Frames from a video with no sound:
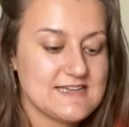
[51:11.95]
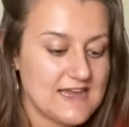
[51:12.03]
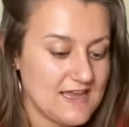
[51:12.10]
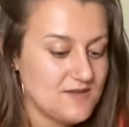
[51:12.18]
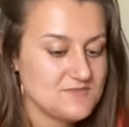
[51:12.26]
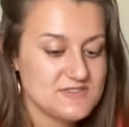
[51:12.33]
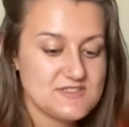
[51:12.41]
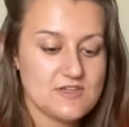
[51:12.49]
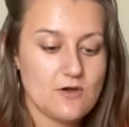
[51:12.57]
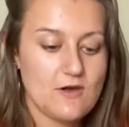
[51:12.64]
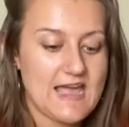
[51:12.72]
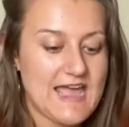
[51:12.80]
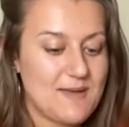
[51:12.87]
I am so
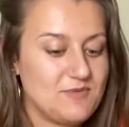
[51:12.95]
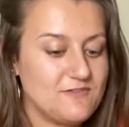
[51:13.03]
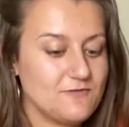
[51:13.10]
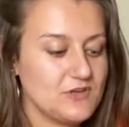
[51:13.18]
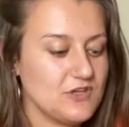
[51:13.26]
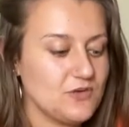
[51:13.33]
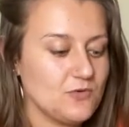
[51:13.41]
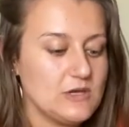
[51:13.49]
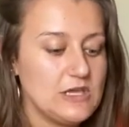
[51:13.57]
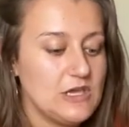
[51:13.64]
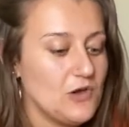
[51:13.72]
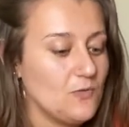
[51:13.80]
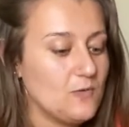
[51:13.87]
happy for
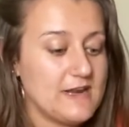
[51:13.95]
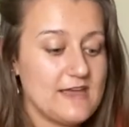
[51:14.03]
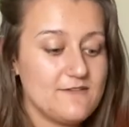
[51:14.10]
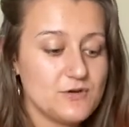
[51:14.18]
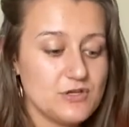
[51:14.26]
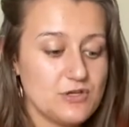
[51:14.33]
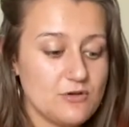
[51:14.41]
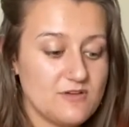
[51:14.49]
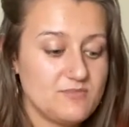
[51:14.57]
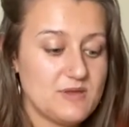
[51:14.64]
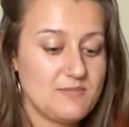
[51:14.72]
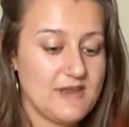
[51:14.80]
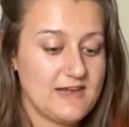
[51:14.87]
you. Whatever you have
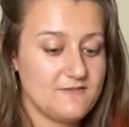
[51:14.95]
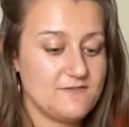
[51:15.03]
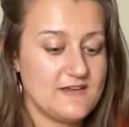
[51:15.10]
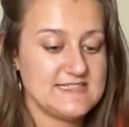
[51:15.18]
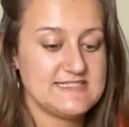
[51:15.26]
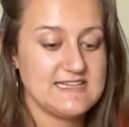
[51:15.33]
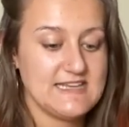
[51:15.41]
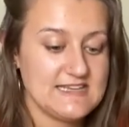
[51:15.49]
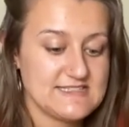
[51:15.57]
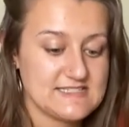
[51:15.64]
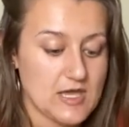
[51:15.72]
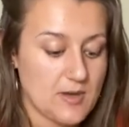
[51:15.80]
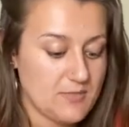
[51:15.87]
been manifesting is
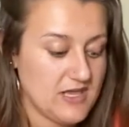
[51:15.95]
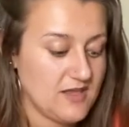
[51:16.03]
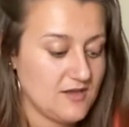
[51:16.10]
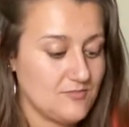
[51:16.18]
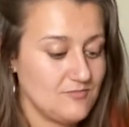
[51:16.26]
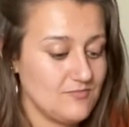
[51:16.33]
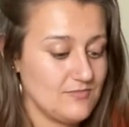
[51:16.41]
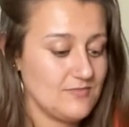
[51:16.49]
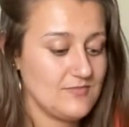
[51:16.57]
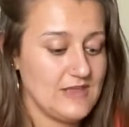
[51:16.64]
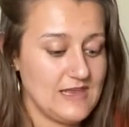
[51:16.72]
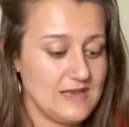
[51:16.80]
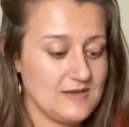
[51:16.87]
coming,
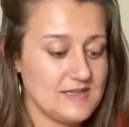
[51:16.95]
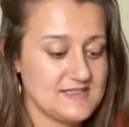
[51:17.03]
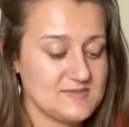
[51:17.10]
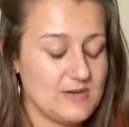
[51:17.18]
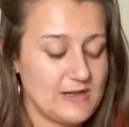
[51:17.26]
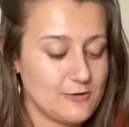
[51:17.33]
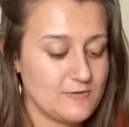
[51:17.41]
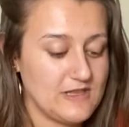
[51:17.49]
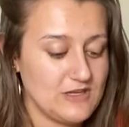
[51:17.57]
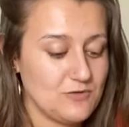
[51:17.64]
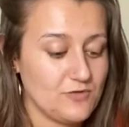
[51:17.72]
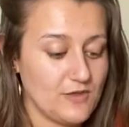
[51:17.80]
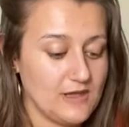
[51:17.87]
and it's better than
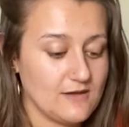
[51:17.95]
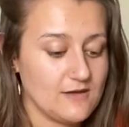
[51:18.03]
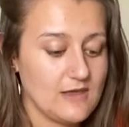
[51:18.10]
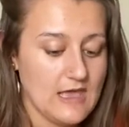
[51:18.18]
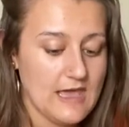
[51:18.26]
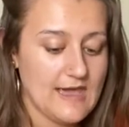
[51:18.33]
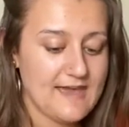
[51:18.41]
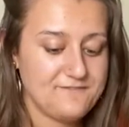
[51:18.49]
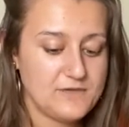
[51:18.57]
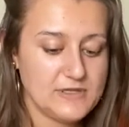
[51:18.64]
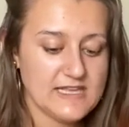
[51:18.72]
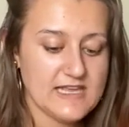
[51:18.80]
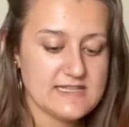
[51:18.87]
you think. I
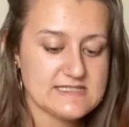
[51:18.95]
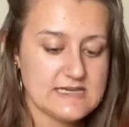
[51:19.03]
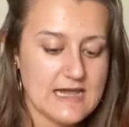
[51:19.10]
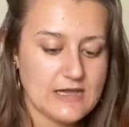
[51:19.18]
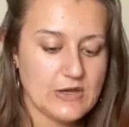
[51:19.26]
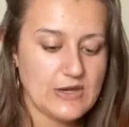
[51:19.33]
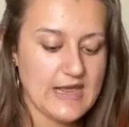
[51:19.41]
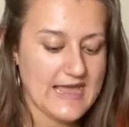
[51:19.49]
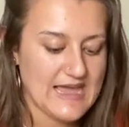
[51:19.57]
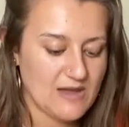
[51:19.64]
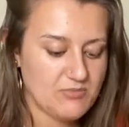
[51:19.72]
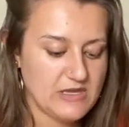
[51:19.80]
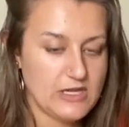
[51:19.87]
feel like it's not gonna
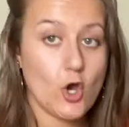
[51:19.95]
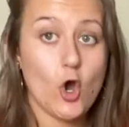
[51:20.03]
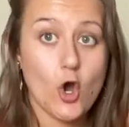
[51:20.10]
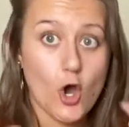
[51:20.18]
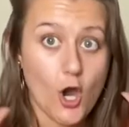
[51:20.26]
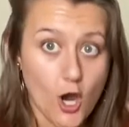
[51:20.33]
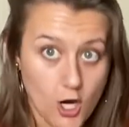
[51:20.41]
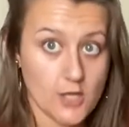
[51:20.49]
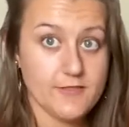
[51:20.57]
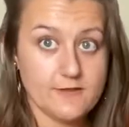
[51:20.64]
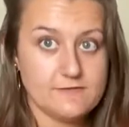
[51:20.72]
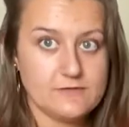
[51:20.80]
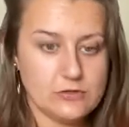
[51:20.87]
happen on
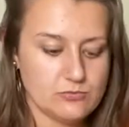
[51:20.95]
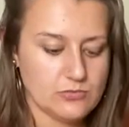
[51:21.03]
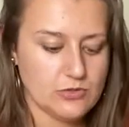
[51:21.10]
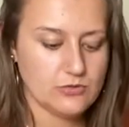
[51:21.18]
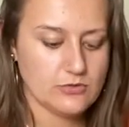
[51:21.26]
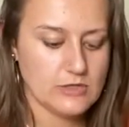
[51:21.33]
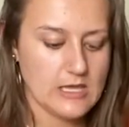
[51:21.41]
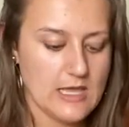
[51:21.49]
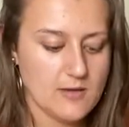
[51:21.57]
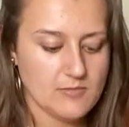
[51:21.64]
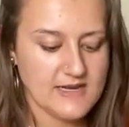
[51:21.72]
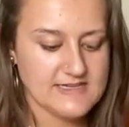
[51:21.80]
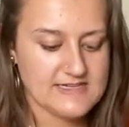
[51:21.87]
the full moon,
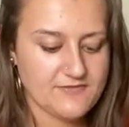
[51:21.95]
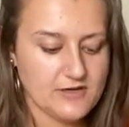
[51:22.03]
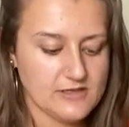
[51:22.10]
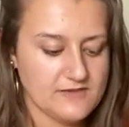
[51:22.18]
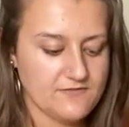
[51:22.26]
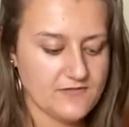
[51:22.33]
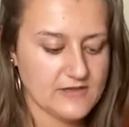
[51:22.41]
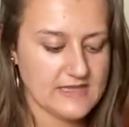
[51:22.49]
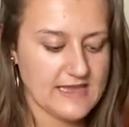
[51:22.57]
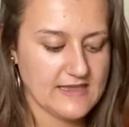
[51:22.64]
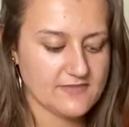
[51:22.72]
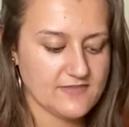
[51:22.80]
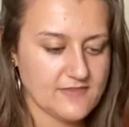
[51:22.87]
but I definitely feel
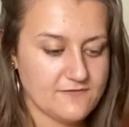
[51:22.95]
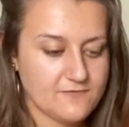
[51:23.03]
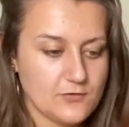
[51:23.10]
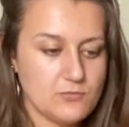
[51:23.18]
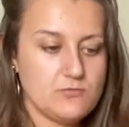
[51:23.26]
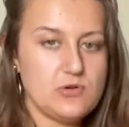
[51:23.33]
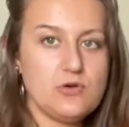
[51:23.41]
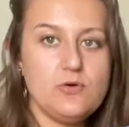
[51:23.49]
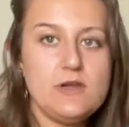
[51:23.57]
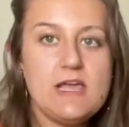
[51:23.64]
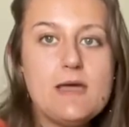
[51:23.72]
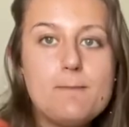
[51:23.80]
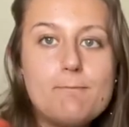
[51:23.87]
like the full
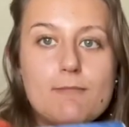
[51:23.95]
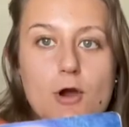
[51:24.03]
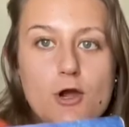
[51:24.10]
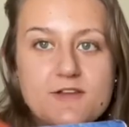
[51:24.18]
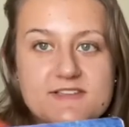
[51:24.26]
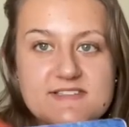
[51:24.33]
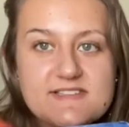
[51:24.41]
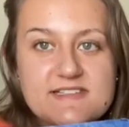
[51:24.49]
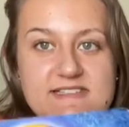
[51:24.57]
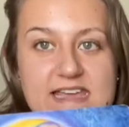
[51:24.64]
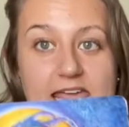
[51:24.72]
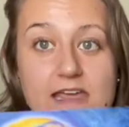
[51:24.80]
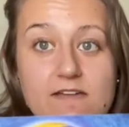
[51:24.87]
moon marks the
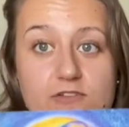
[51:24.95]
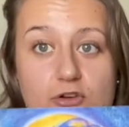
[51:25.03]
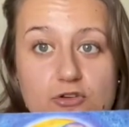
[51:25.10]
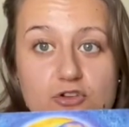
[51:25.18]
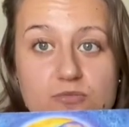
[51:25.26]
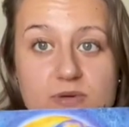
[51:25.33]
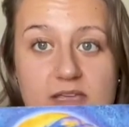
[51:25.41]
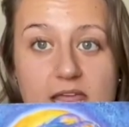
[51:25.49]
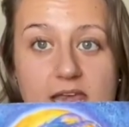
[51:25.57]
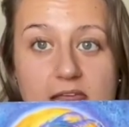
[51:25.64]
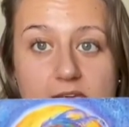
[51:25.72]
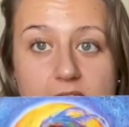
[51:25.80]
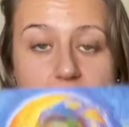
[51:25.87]
day of your new
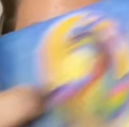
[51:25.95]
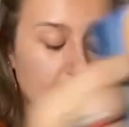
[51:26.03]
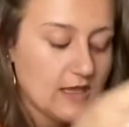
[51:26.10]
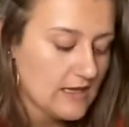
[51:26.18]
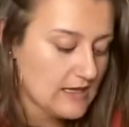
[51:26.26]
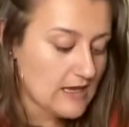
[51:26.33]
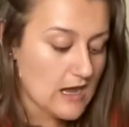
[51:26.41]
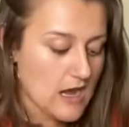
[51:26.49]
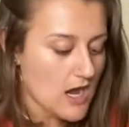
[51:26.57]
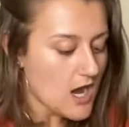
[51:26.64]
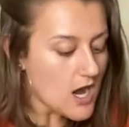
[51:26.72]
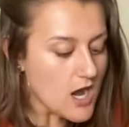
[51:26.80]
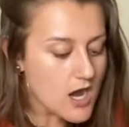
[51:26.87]
beginning.
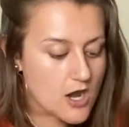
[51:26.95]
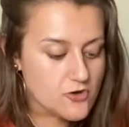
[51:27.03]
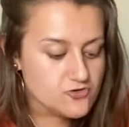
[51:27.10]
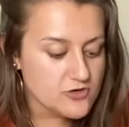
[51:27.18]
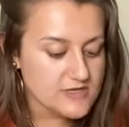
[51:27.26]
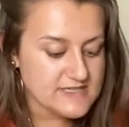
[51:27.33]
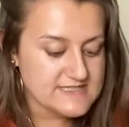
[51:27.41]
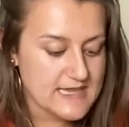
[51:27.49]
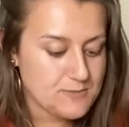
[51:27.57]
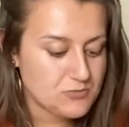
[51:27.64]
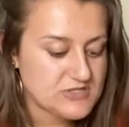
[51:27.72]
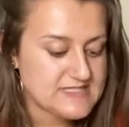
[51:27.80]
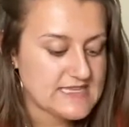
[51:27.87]

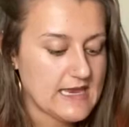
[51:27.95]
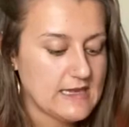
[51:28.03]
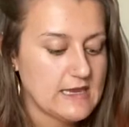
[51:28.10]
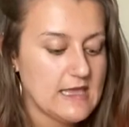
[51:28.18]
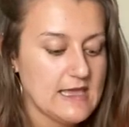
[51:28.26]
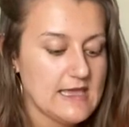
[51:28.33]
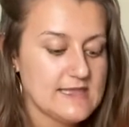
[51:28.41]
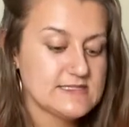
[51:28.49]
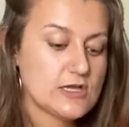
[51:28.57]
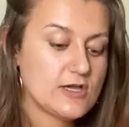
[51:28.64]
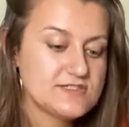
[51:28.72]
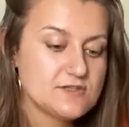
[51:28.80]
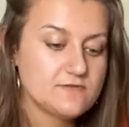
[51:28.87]
110%. It's
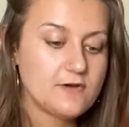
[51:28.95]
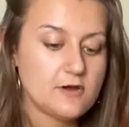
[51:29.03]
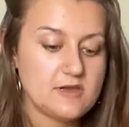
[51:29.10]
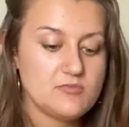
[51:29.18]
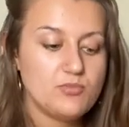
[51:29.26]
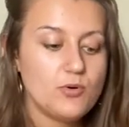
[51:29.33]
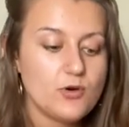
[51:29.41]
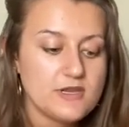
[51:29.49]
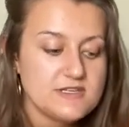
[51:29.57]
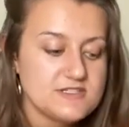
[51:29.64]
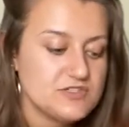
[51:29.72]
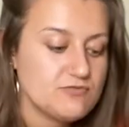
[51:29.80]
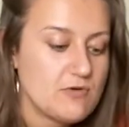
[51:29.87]
also very
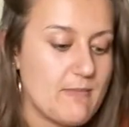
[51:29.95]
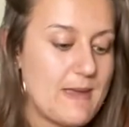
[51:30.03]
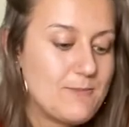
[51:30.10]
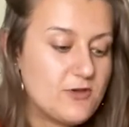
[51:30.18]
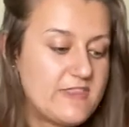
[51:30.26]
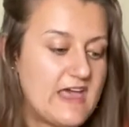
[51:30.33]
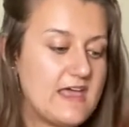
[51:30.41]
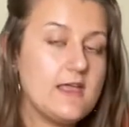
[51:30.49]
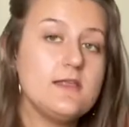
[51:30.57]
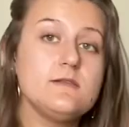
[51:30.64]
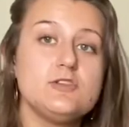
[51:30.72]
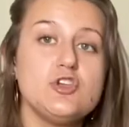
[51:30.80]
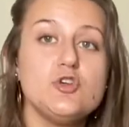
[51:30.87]
important to remember that
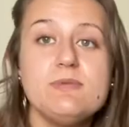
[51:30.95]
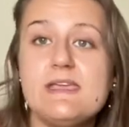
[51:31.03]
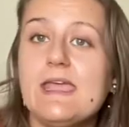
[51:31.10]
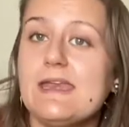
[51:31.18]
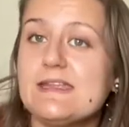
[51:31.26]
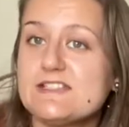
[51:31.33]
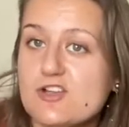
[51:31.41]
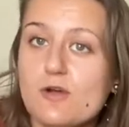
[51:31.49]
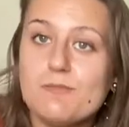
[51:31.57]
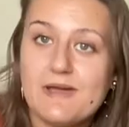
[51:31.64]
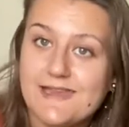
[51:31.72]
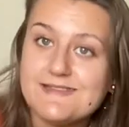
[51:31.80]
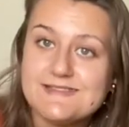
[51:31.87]
new beginnings are a
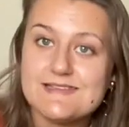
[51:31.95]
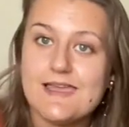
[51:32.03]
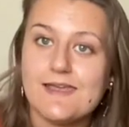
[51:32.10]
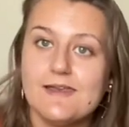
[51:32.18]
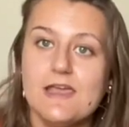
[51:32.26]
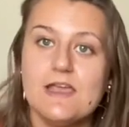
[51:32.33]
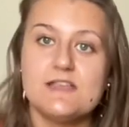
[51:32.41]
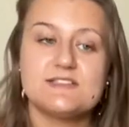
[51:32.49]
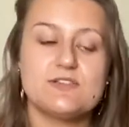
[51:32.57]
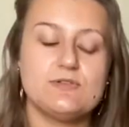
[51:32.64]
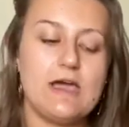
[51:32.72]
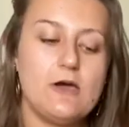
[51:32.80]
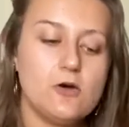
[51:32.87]
mindset. So
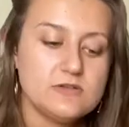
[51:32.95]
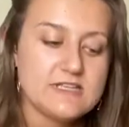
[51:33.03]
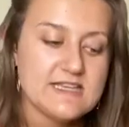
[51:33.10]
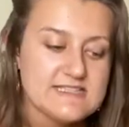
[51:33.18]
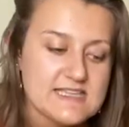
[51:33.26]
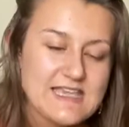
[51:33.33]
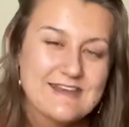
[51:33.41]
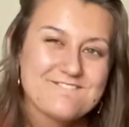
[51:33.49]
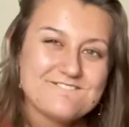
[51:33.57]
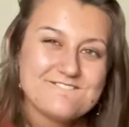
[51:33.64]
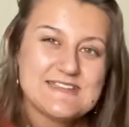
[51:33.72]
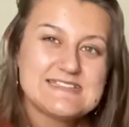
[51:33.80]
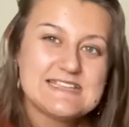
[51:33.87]
not only is it going to
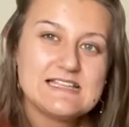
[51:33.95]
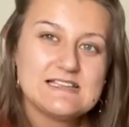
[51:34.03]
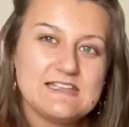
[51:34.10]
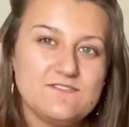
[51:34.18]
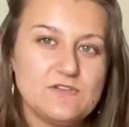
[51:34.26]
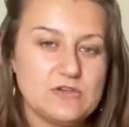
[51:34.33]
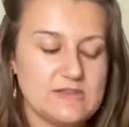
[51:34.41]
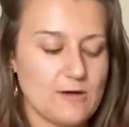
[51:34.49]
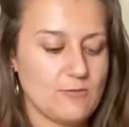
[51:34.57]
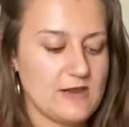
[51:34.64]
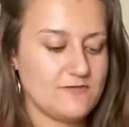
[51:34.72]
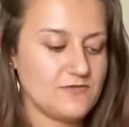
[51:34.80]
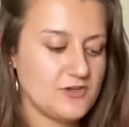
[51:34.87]
physically feel that
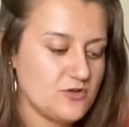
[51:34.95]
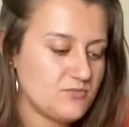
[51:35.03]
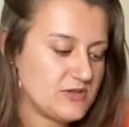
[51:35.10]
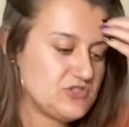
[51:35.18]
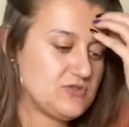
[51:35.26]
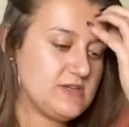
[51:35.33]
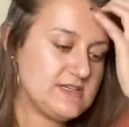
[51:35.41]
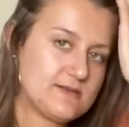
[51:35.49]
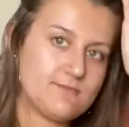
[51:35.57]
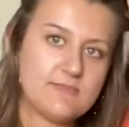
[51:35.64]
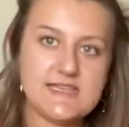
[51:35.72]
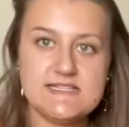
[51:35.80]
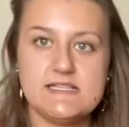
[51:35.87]
way for you, but you need to
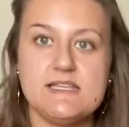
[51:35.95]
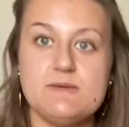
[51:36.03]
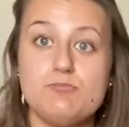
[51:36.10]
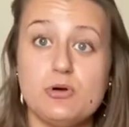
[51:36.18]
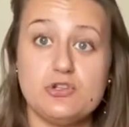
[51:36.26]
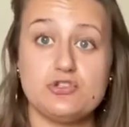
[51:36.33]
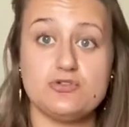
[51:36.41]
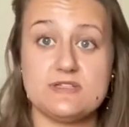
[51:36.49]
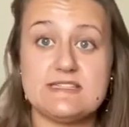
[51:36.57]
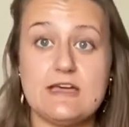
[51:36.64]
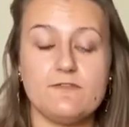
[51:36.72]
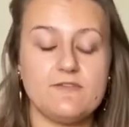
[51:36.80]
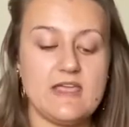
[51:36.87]
mentally put
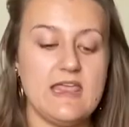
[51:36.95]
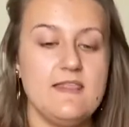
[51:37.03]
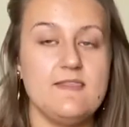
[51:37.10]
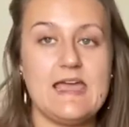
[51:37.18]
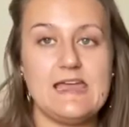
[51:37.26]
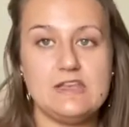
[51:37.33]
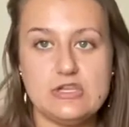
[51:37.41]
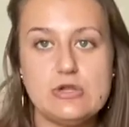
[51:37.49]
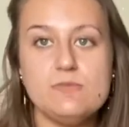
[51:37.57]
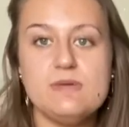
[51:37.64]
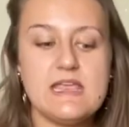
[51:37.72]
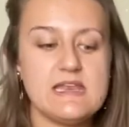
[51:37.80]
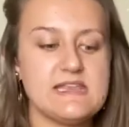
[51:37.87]
yourself in that new
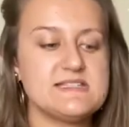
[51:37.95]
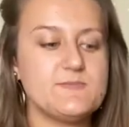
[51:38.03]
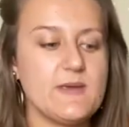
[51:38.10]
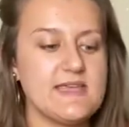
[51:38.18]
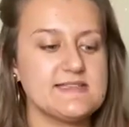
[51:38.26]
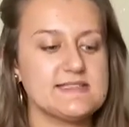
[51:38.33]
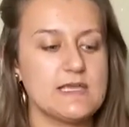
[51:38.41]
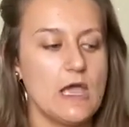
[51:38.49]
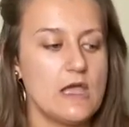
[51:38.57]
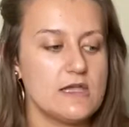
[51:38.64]
beginning space.